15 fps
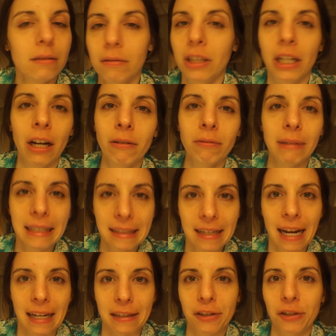You know, it's
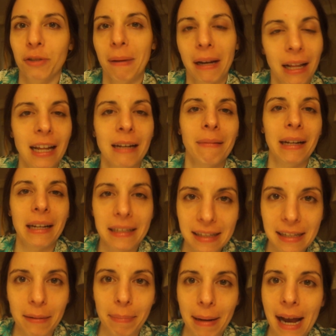nice. You spend a lot of money to
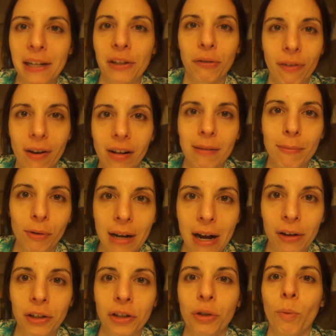see a band, you follow them
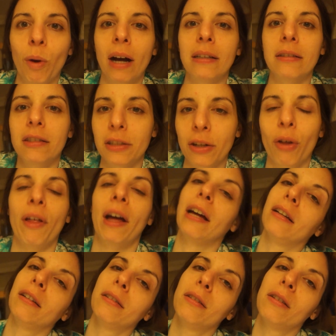around, and you want to know
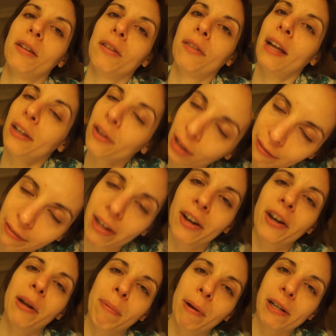that, that you're leaving a
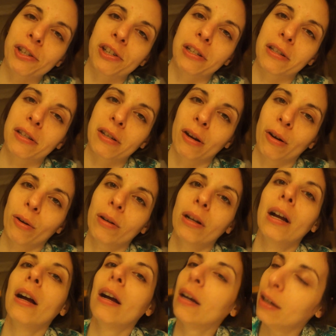good impression, so.
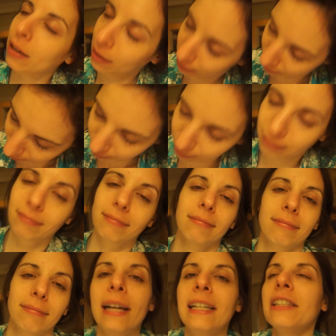
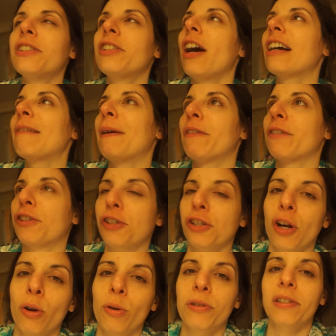I didn't talk about the
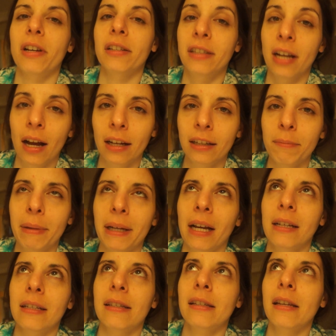shows a ton
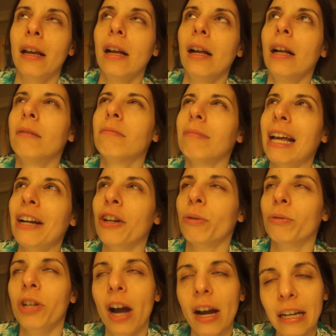because, I don't know,
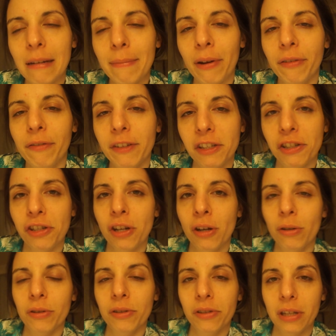talking about Phish
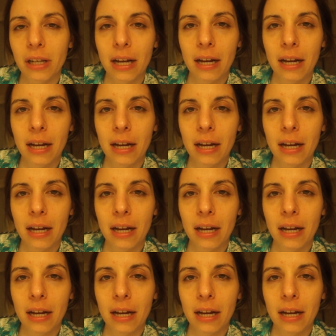shows